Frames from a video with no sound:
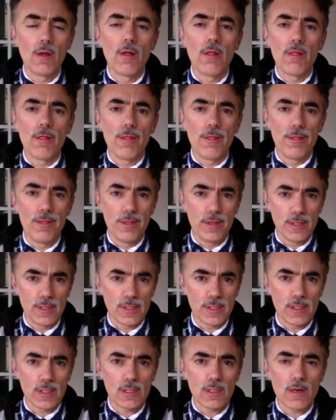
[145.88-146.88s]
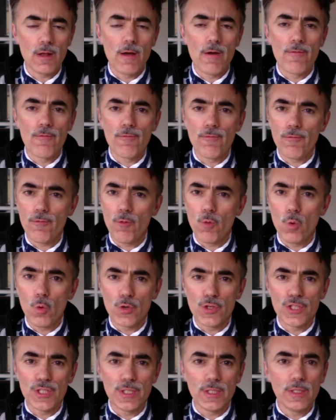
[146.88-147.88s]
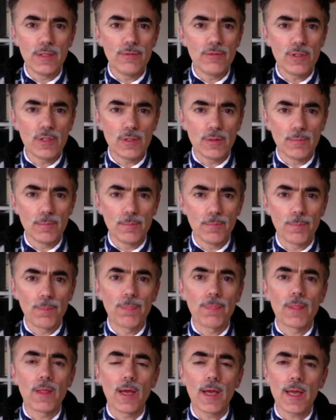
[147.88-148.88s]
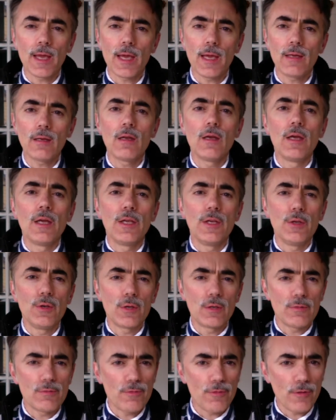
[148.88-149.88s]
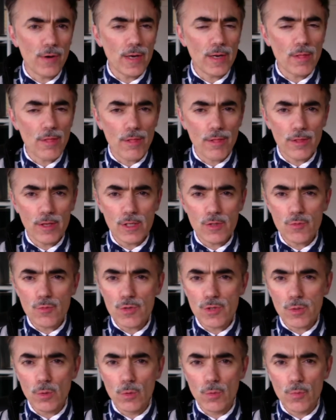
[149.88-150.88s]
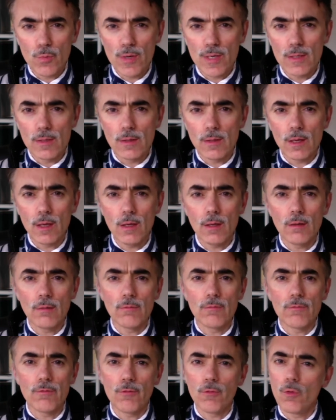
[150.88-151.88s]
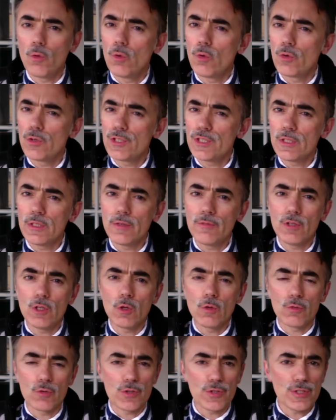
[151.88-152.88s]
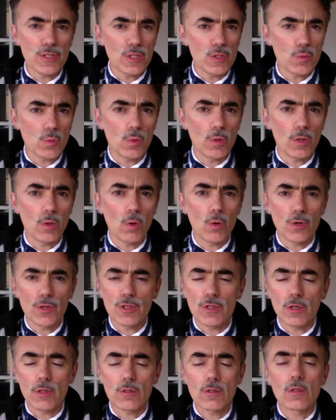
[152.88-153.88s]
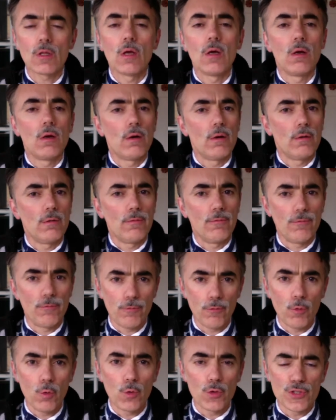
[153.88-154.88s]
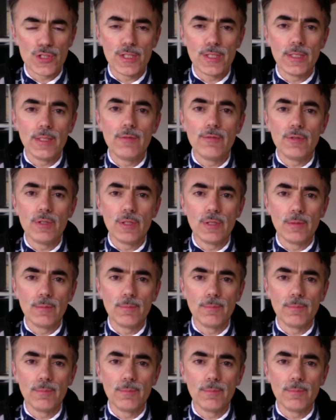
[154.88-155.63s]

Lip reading: This is 4 GeV. Again, you can find this result written in 4 GeV over c squared or just 4 GeV.